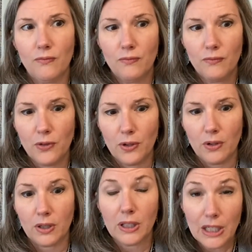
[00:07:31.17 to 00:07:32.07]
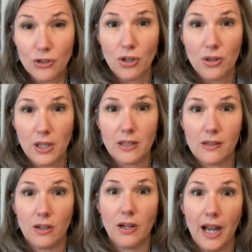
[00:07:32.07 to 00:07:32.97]
for leisure things
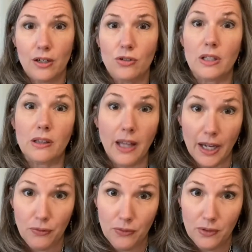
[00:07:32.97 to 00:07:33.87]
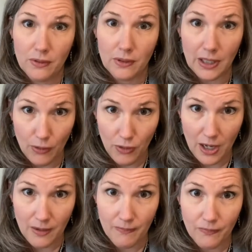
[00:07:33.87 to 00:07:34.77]
that are actually
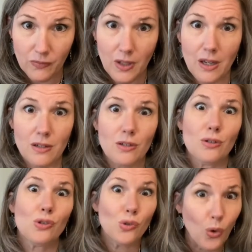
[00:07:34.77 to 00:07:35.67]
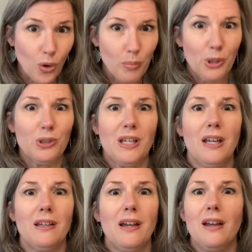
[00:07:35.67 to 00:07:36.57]
life-giving and soul
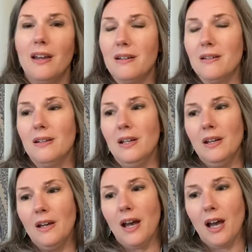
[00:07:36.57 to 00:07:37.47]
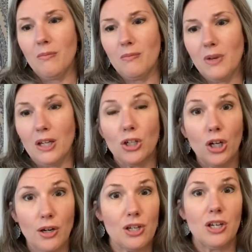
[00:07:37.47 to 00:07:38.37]
building and
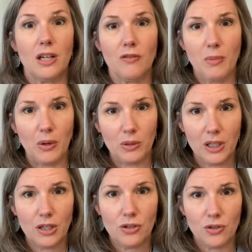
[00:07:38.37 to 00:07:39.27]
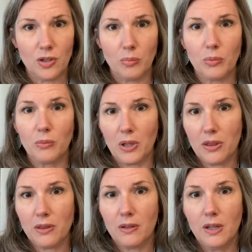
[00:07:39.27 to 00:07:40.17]
encouraging of my relationship
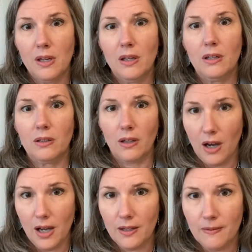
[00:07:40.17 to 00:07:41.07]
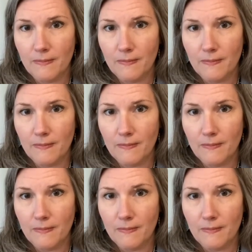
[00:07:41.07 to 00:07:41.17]
with God.